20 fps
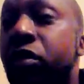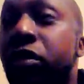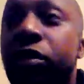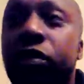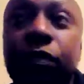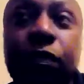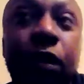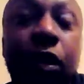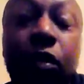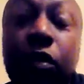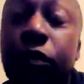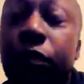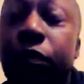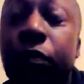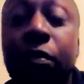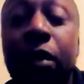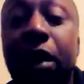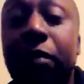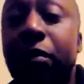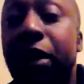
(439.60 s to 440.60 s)
fuck off
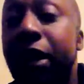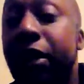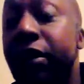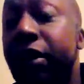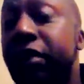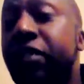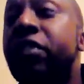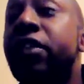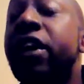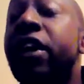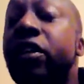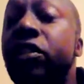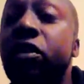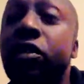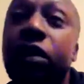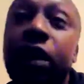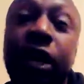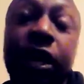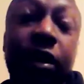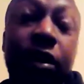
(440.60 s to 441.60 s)
from my mind, yeah. Stay in
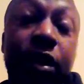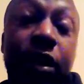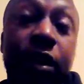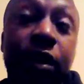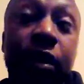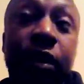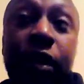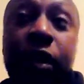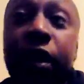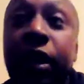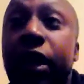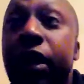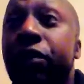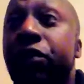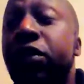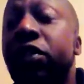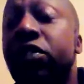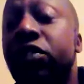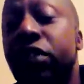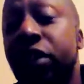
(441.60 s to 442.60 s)
your lane, yeah.
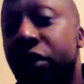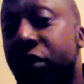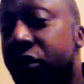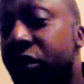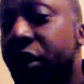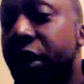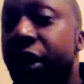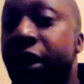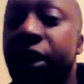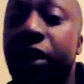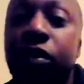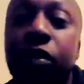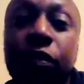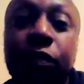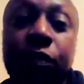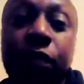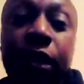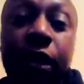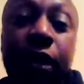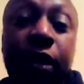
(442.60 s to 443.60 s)
If this shit is gonna kick
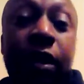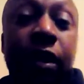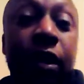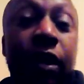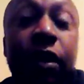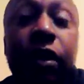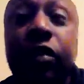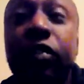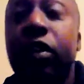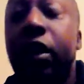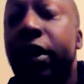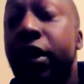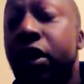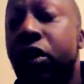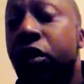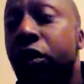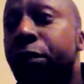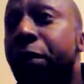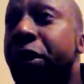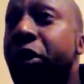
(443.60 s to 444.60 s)
off, yeah, it's gonna
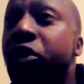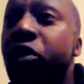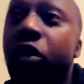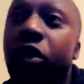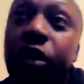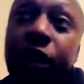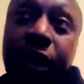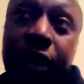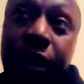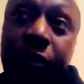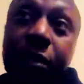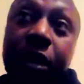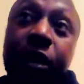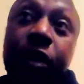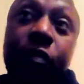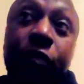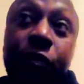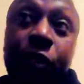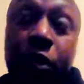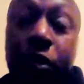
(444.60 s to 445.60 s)
kick off, but you're not gonna give me an
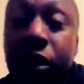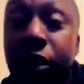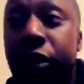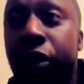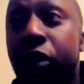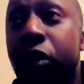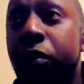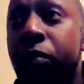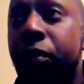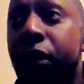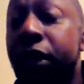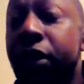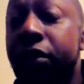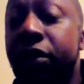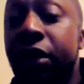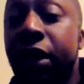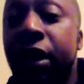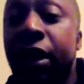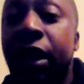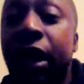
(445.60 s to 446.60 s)
inferiority
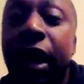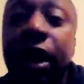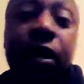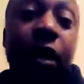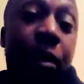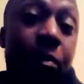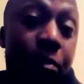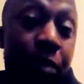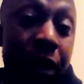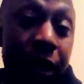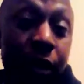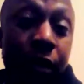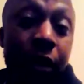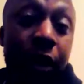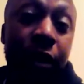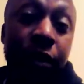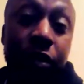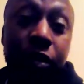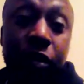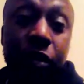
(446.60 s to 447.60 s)
complex and pain,
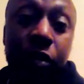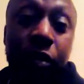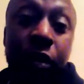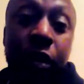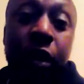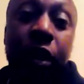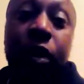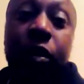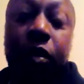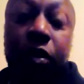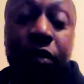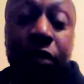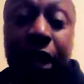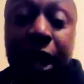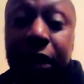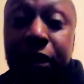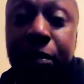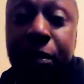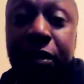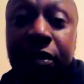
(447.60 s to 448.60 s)
and because
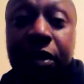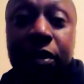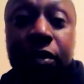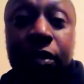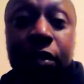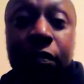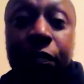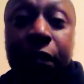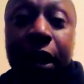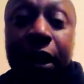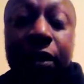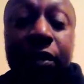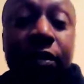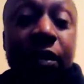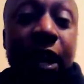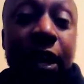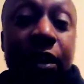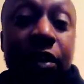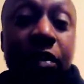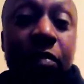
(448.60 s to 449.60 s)
90% of the fight is
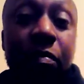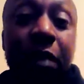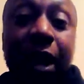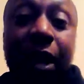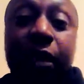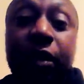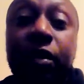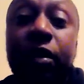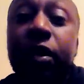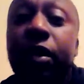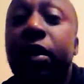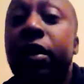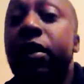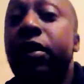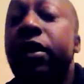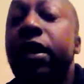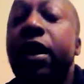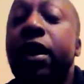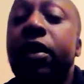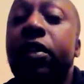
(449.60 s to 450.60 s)
done in your mind.
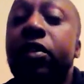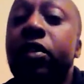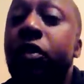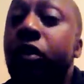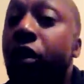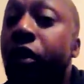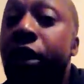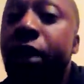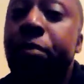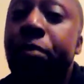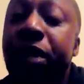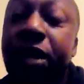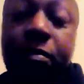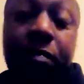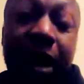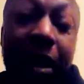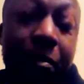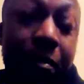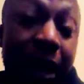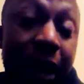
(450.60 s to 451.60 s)
Yeah, you're not gonna beat
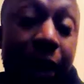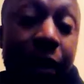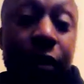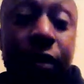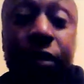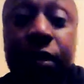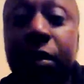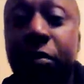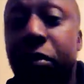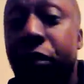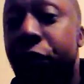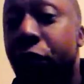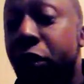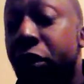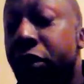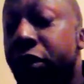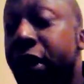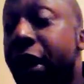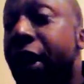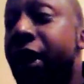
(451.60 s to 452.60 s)
my mind before
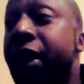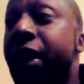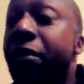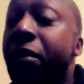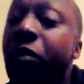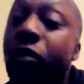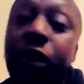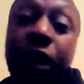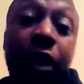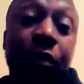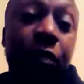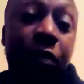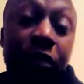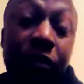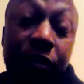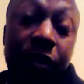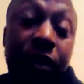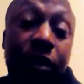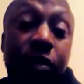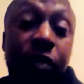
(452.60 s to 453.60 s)
you turn up. I'm gonna have to
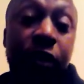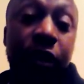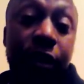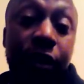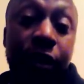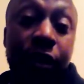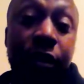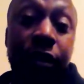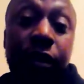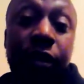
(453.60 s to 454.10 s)
see you, nigga.